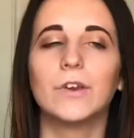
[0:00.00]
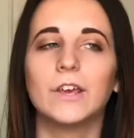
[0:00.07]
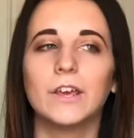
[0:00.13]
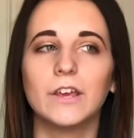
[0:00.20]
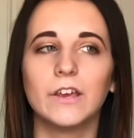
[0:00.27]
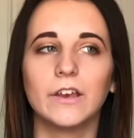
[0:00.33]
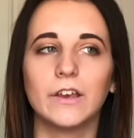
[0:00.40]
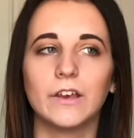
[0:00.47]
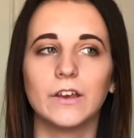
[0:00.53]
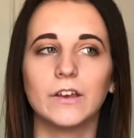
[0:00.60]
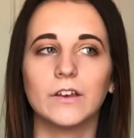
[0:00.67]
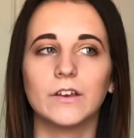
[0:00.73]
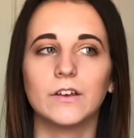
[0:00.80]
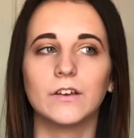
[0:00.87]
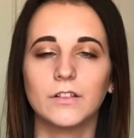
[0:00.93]
He
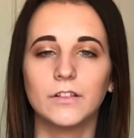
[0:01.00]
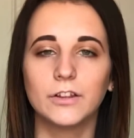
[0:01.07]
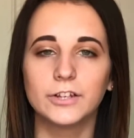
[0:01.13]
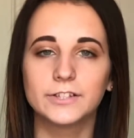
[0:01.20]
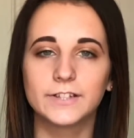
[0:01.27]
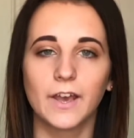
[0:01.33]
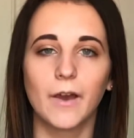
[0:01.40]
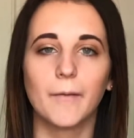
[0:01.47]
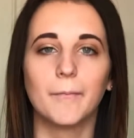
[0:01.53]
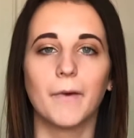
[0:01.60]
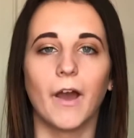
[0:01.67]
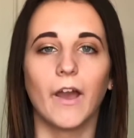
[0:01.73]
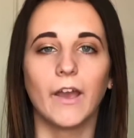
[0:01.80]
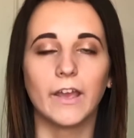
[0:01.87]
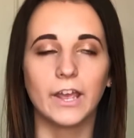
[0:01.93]
looked at
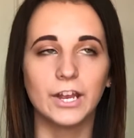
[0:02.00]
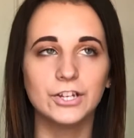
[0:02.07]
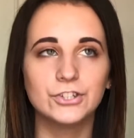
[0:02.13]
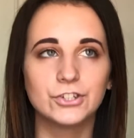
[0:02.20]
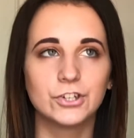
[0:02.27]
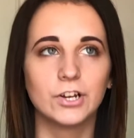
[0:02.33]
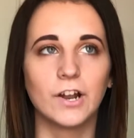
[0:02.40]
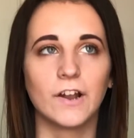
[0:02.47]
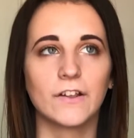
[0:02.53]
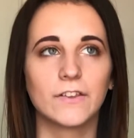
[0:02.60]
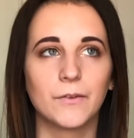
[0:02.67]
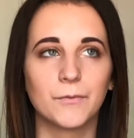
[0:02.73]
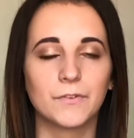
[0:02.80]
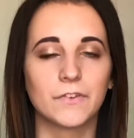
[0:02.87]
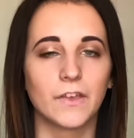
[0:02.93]
my
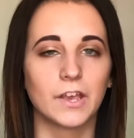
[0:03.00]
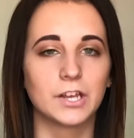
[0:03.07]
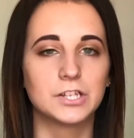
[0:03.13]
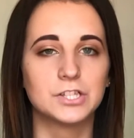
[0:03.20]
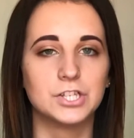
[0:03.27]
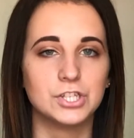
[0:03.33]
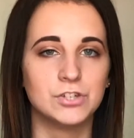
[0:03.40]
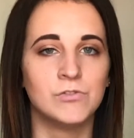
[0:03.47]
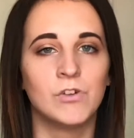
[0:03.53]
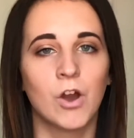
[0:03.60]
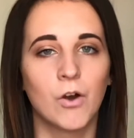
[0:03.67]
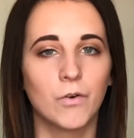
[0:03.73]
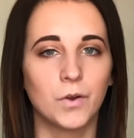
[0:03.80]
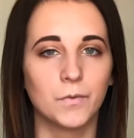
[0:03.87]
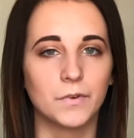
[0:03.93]
insurance and was like, did you
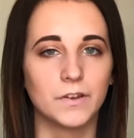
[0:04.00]
know it